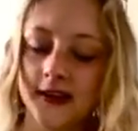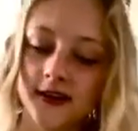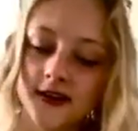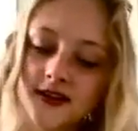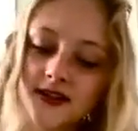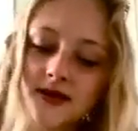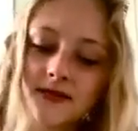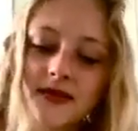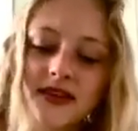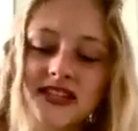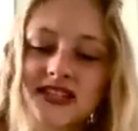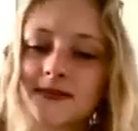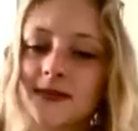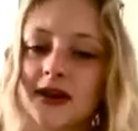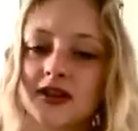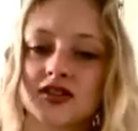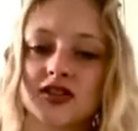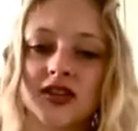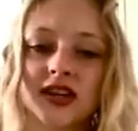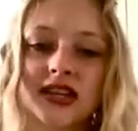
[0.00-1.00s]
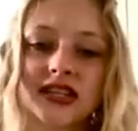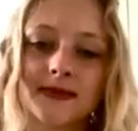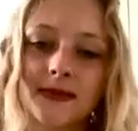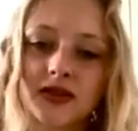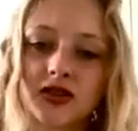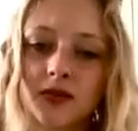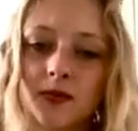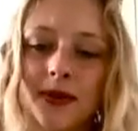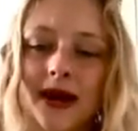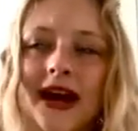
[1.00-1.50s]
or something special, like a
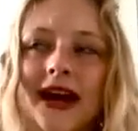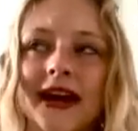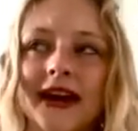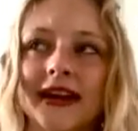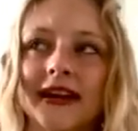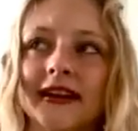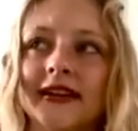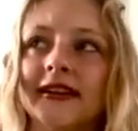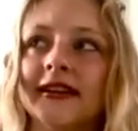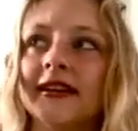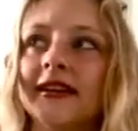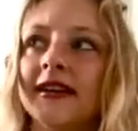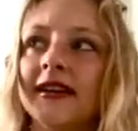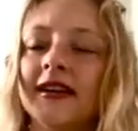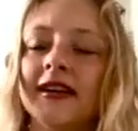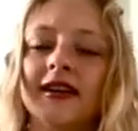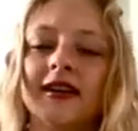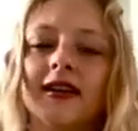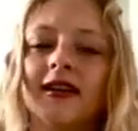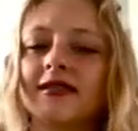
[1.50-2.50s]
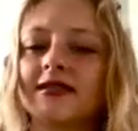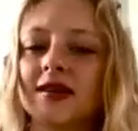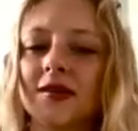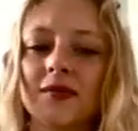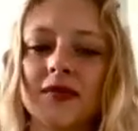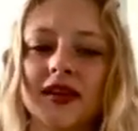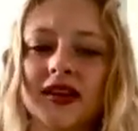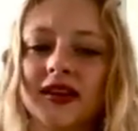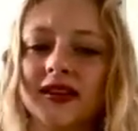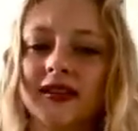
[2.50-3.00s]
special pen or
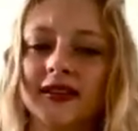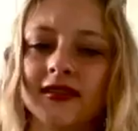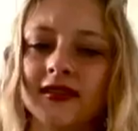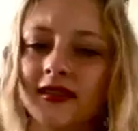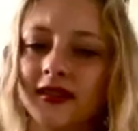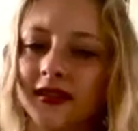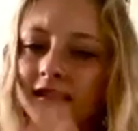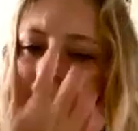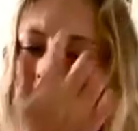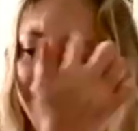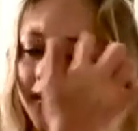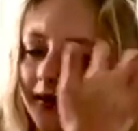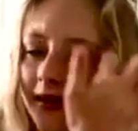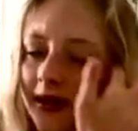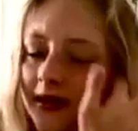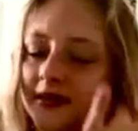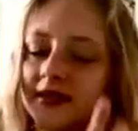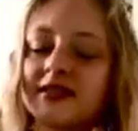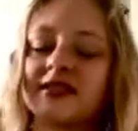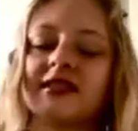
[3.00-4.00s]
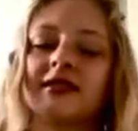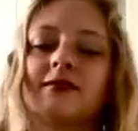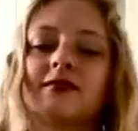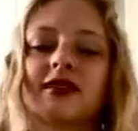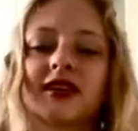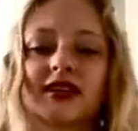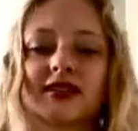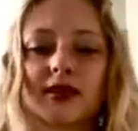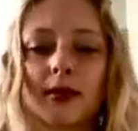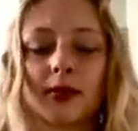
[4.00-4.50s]
something, you know. It just seems
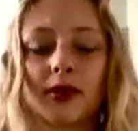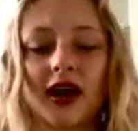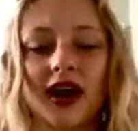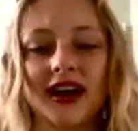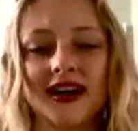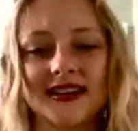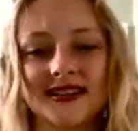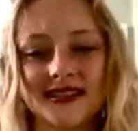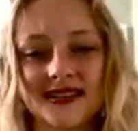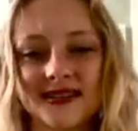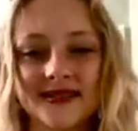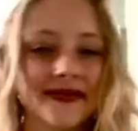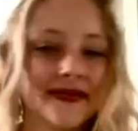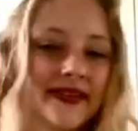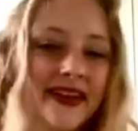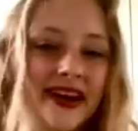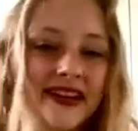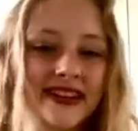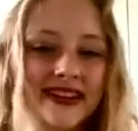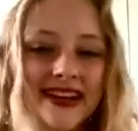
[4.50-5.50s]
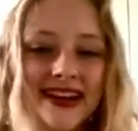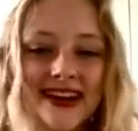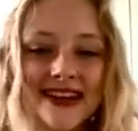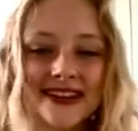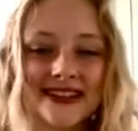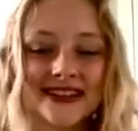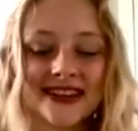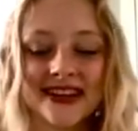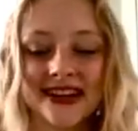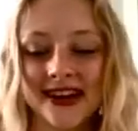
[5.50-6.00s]
like surprise at the
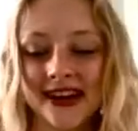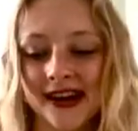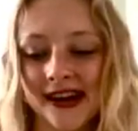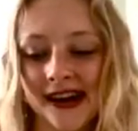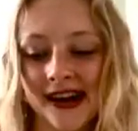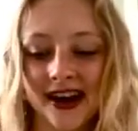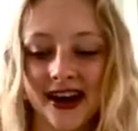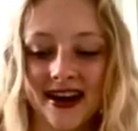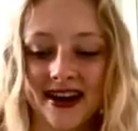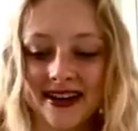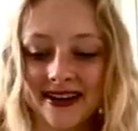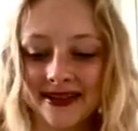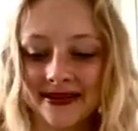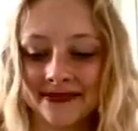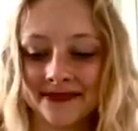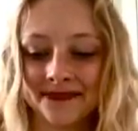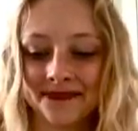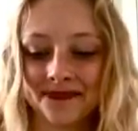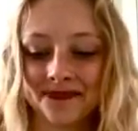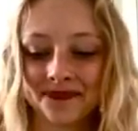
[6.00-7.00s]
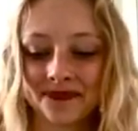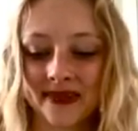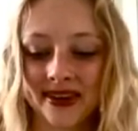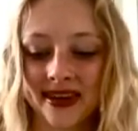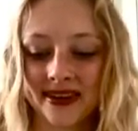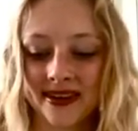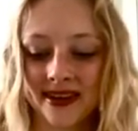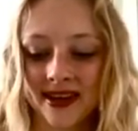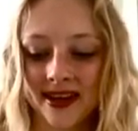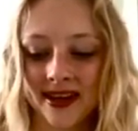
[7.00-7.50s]
end.
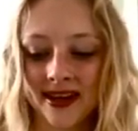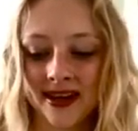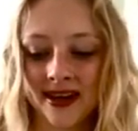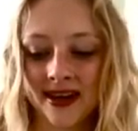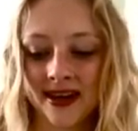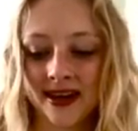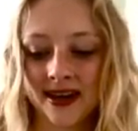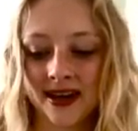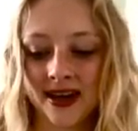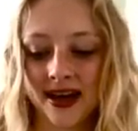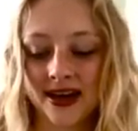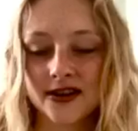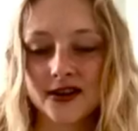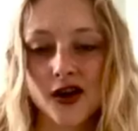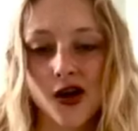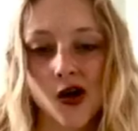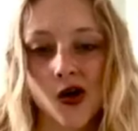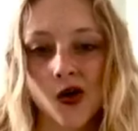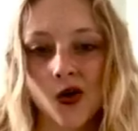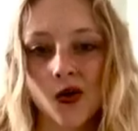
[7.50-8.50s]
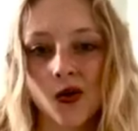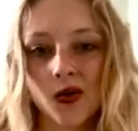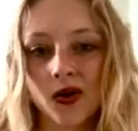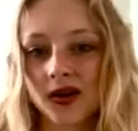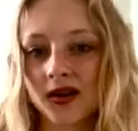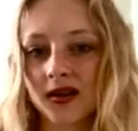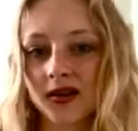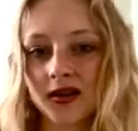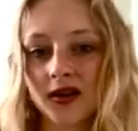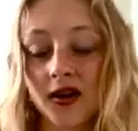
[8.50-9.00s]
I know
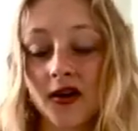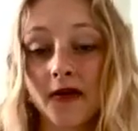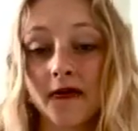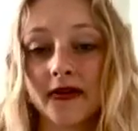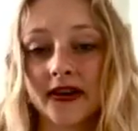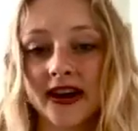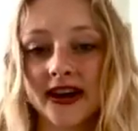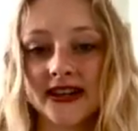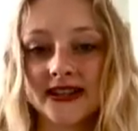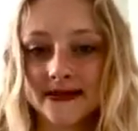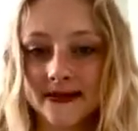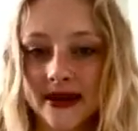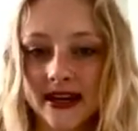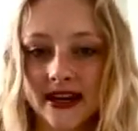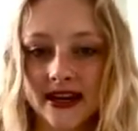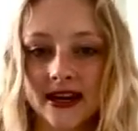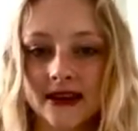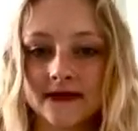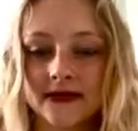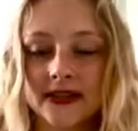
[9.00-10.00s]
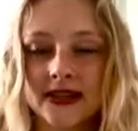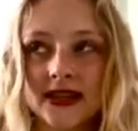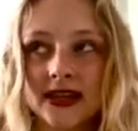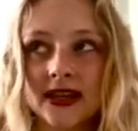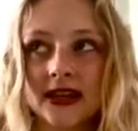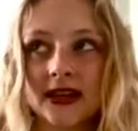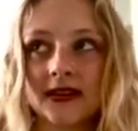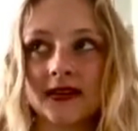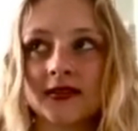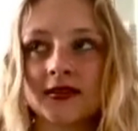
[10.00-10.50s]
COVID has made
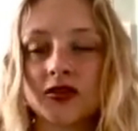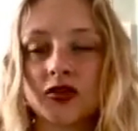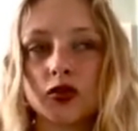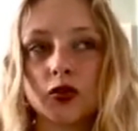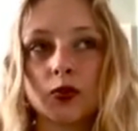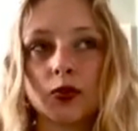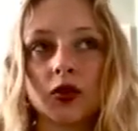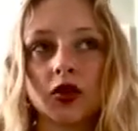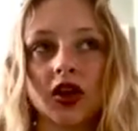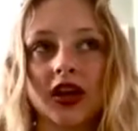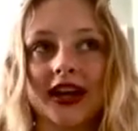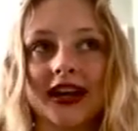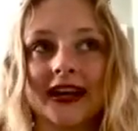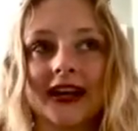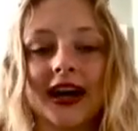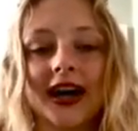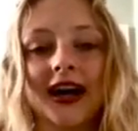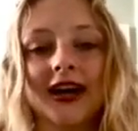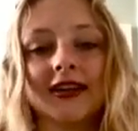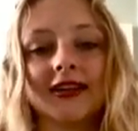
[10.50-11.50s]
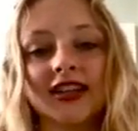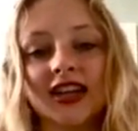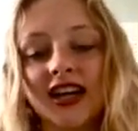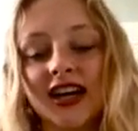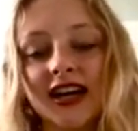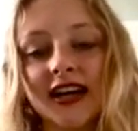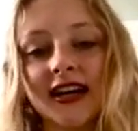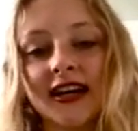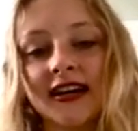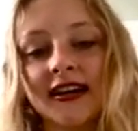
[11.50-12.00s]
everything super like
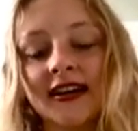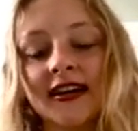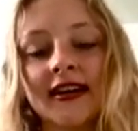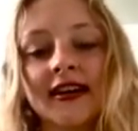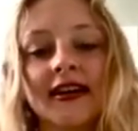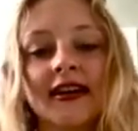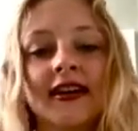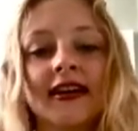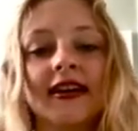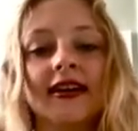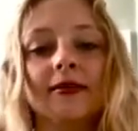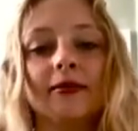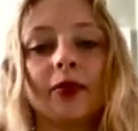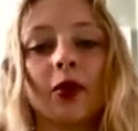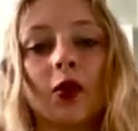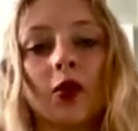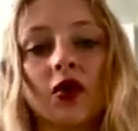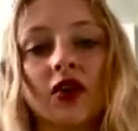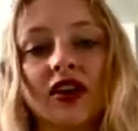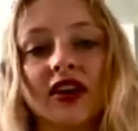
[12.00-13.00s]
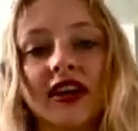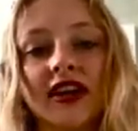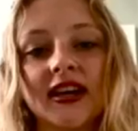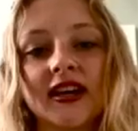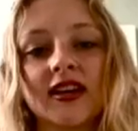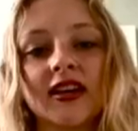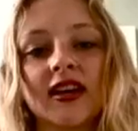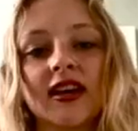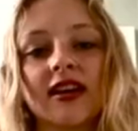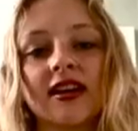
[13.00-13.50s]
online and boring
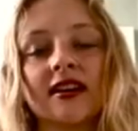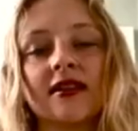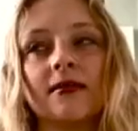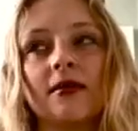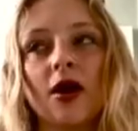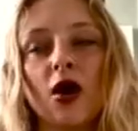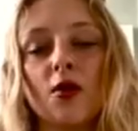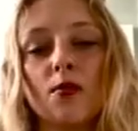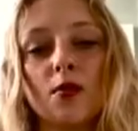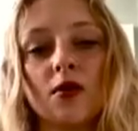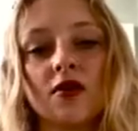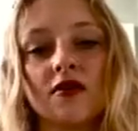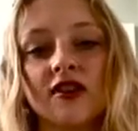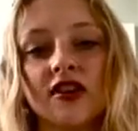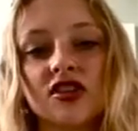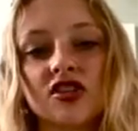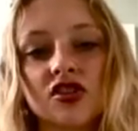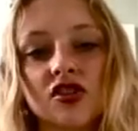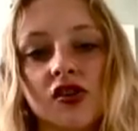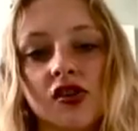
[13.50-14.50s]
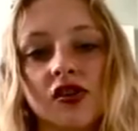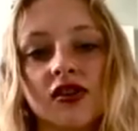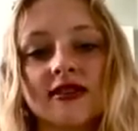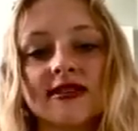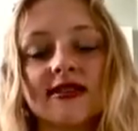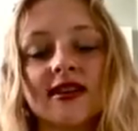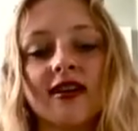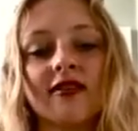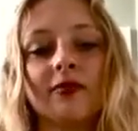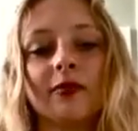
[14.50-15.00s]
and like unmotivational and
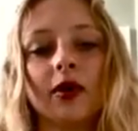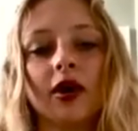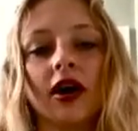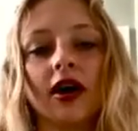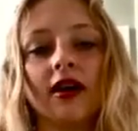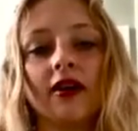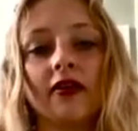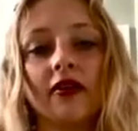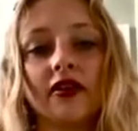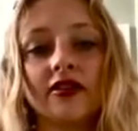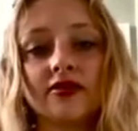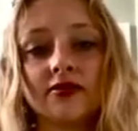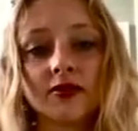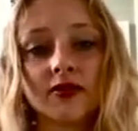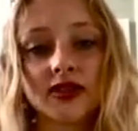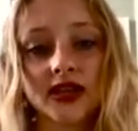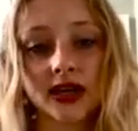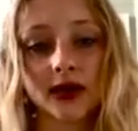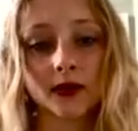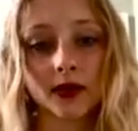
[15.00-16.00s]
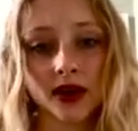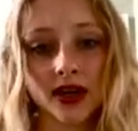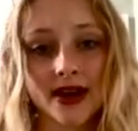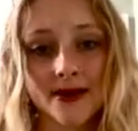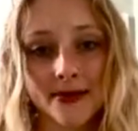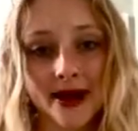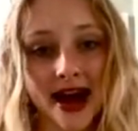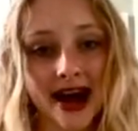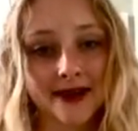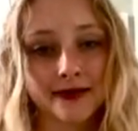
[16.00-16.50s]
stuff, but this was like really
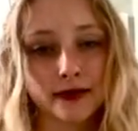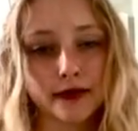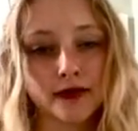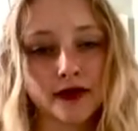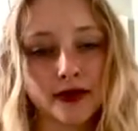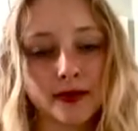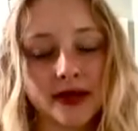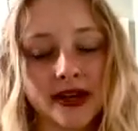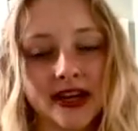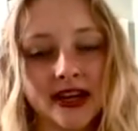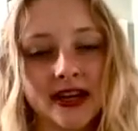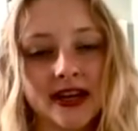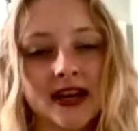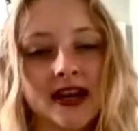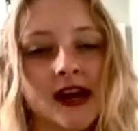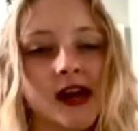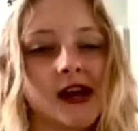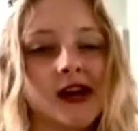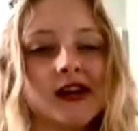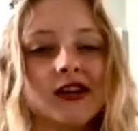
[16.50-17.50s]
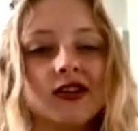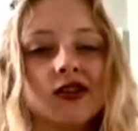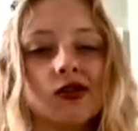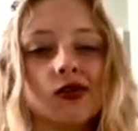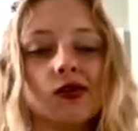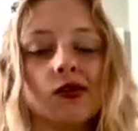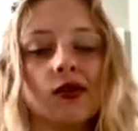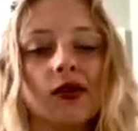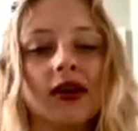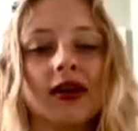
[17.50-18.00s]
impactful for me
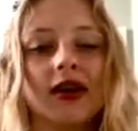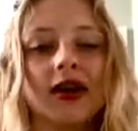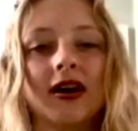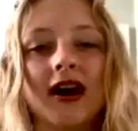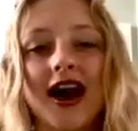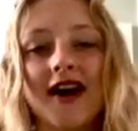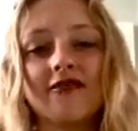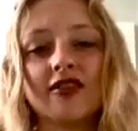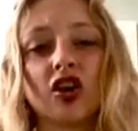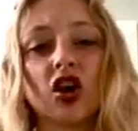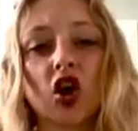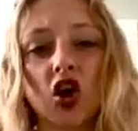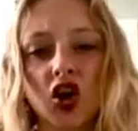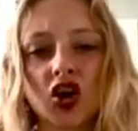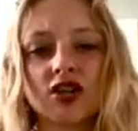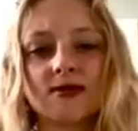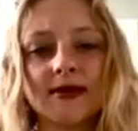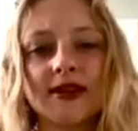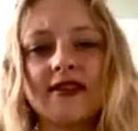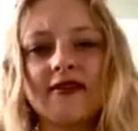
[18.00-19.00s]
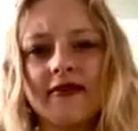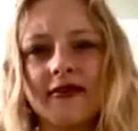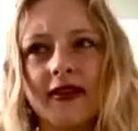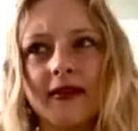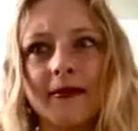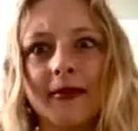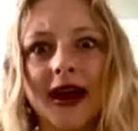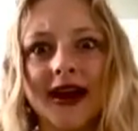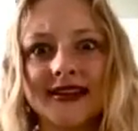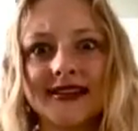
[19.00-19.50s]
to have encouragement
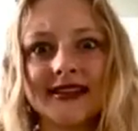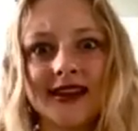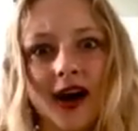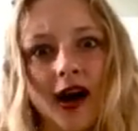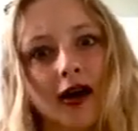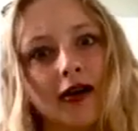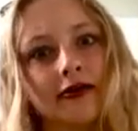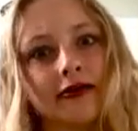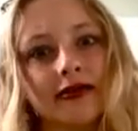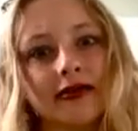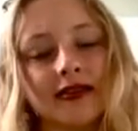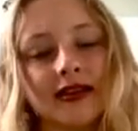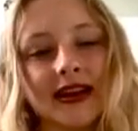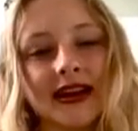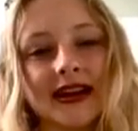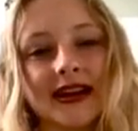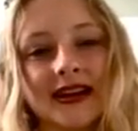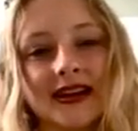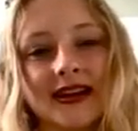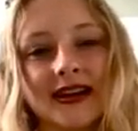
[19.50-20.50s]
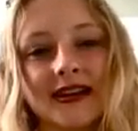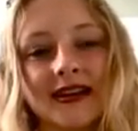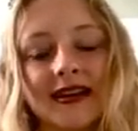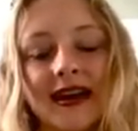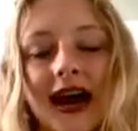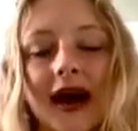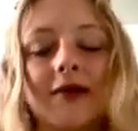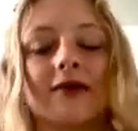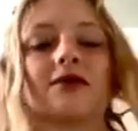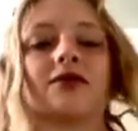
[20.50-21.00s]
from myself. Like,
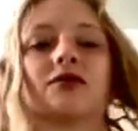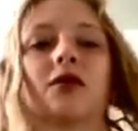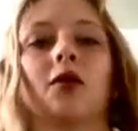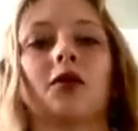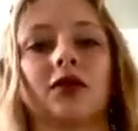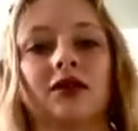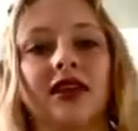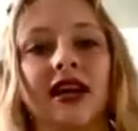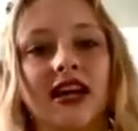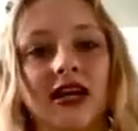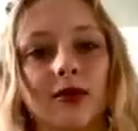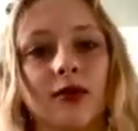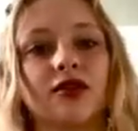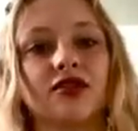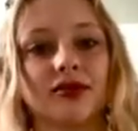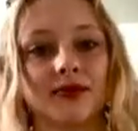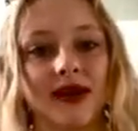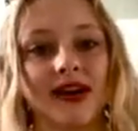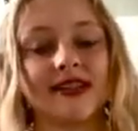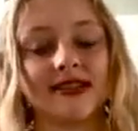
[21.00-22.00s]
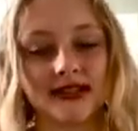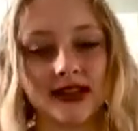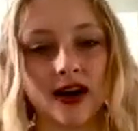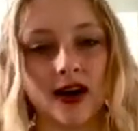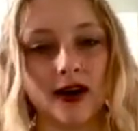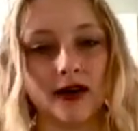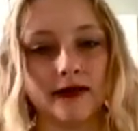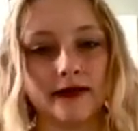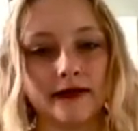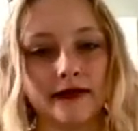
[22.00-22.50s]
I was so relatable to
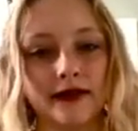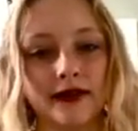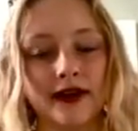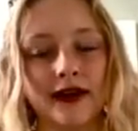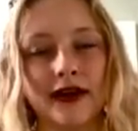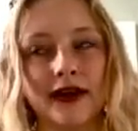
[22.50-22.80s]
myself